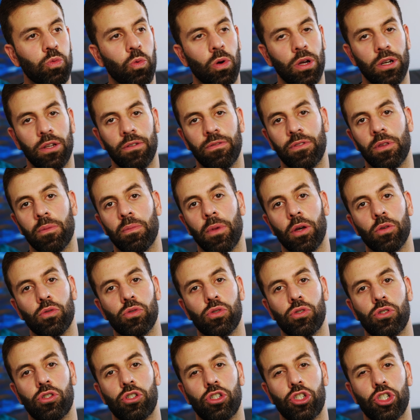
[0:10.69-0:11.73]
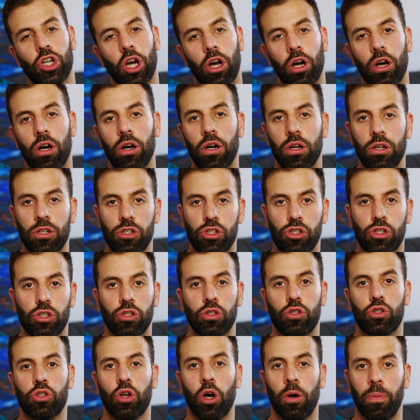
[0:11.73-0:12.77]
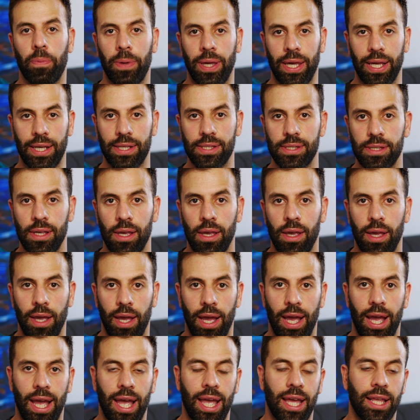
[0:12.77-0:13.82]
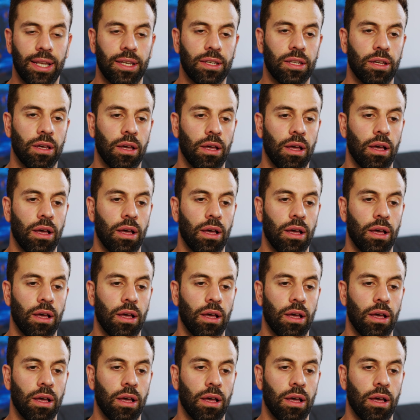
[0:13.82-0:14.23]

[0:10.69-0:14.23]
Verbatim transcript: one of the most charged topics. And